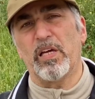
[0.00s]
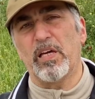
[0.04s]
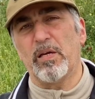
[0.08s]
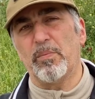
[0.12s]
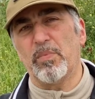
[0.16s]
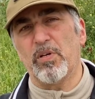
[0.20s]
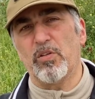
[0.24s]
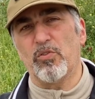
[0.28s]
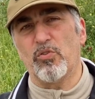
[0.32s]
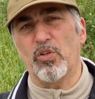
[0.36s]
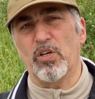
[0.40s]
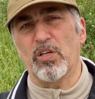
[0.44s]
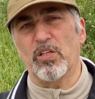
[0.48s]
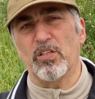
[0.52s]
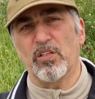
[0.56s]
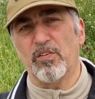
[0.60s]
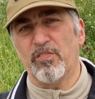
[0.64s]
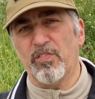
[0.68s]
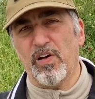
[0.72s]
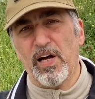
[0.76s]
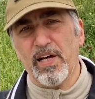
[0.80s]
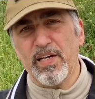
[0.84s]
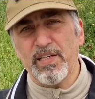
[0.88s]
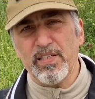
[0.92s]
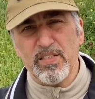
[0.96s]
imaging
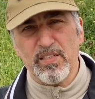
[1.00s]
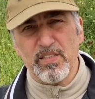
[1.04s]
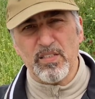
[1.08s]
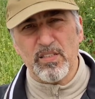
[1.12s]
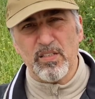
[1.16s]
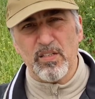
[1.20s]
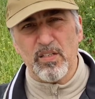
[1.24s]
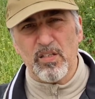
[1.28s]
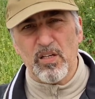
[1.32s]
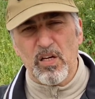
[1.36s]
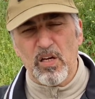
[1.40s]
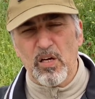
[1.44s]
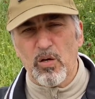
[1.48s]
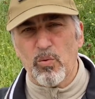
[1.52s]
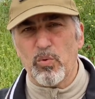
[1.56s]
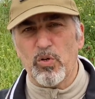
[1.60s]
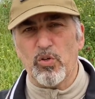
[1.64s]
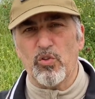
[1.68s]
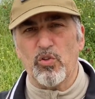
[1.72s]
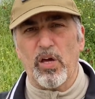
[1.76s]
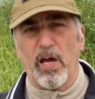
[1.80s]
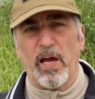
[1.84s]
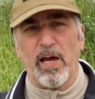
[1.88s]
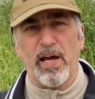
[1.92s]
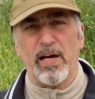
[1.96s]
device,
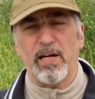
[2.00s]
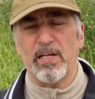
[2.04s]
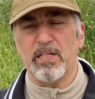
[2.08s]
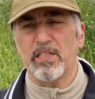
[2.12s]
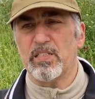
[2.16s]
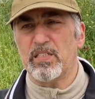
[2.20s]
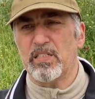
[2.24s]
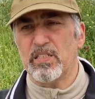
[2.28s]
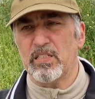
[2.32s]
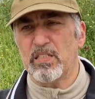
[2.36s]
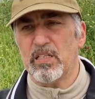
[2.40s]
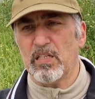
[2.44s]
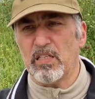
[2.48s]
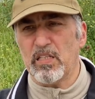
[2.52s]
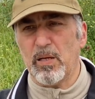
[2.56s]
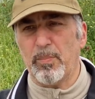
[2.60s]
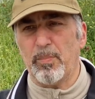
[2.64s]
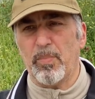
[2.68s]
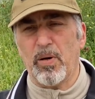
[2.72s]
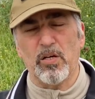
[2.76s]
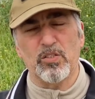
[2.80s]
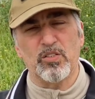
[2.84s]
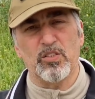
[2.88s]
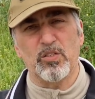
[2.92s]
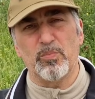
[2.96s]
which has the
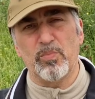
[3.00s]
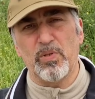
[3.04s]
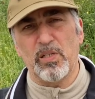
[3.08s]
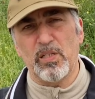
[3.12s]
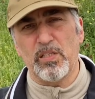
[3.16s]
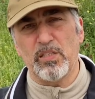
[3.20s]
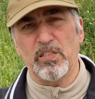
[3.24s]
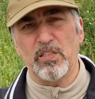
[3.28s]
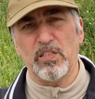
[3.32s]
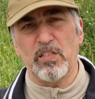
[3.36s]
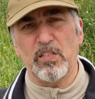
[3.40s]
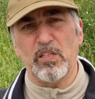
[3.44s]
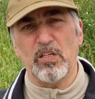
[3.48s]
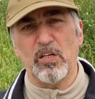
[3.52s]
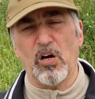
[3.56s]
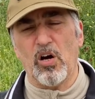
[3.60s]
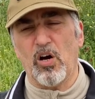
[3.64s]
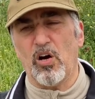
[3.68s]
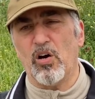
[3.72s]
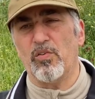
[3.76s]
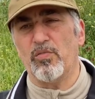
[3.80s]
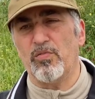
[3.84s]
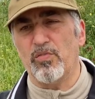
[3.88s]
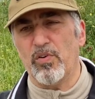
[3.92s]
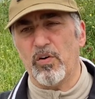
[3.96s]
possibility
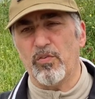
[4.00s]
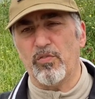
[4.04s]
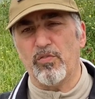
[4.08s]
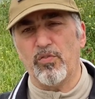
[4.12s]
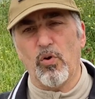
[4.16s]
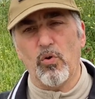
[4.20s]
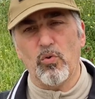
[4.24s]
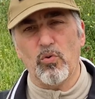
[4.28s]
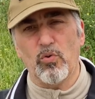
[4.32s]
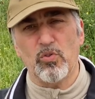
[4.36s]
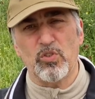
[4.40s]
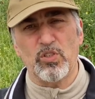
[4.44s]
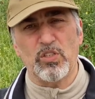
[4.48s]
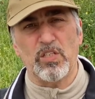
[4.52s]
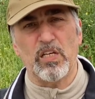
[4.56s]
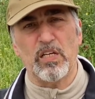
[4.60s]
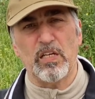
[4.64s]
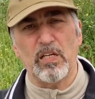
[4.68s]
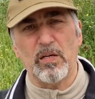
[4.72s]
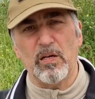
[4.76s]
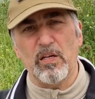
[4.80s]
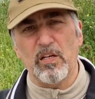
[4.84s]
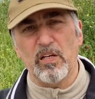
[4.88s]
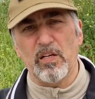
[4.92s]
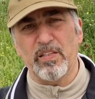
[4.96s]
of
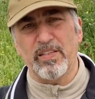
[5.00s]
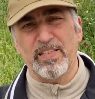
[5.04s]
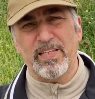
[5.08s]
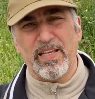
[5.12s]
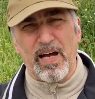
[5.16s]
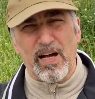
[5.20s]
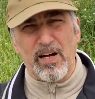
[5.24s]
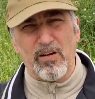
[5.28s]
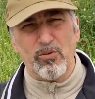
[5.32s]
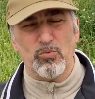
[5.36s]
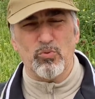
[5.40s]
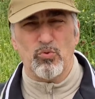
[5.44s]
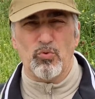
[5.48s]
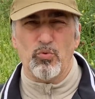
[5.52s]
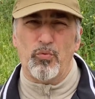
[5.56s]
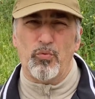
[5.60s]
focusing down to